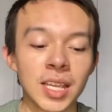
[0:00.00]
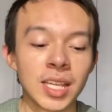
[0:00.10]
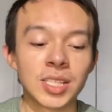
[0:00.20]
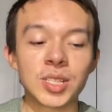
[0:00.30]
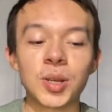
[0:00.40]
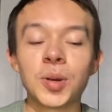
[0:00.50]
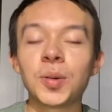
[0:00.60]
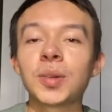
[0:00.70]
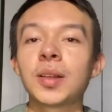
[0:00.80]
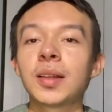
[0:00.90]

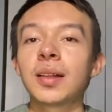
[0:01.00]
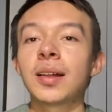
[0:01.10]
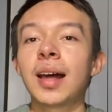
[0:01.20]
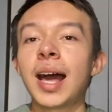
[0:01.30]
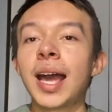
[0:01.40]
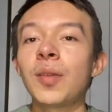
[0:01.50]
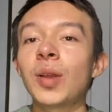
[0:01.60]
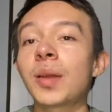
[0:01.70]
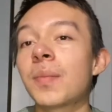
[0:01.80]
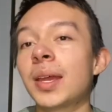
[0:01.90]
So I
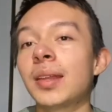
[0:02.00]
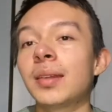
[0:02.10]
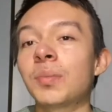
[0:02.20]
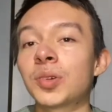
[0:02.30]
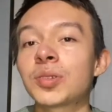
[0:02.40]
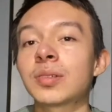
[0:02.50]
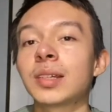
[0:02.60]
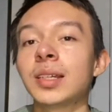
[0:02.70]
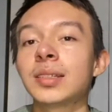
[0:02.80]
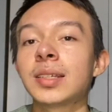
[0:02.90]
recommend
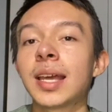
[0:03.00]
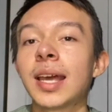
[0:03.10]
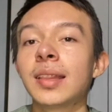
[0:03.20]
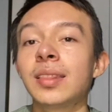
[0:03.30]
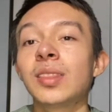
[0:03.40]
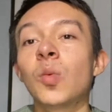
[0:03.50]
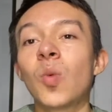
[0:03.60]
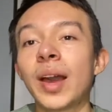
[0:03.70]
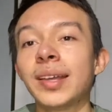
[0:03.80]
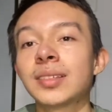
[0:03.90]
personally to get the
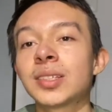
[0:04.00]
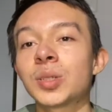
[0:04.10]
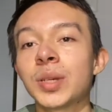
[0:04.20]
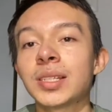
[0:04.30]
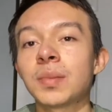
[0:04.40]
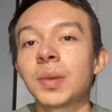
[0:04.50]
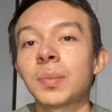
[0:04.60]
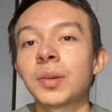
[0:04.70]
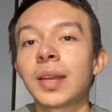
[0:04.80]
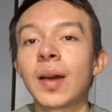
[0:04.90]
white tracing
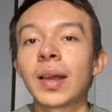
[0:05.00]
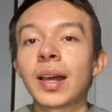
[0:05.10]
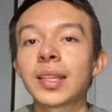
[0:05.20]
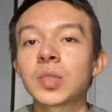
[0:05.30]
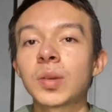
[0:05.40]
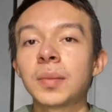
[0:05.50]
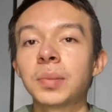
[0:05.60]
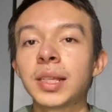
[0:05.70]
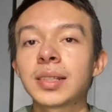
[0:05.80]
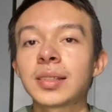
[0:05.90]
paper. Now, I got this one at
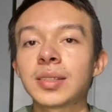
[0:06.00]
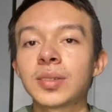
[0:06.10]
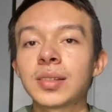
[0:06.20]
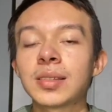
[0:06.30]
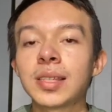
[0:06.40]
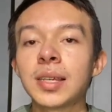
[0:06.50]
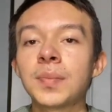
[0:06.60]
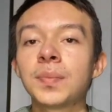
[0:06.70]
Blix, as you can see.